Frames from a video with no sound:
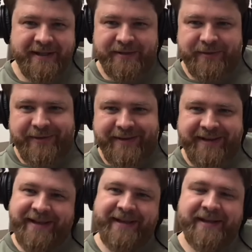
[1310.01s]
to
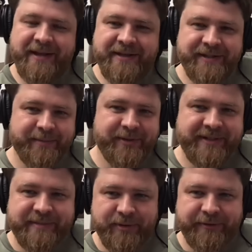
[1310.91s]
the customer
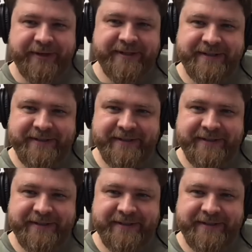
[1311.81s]
experience,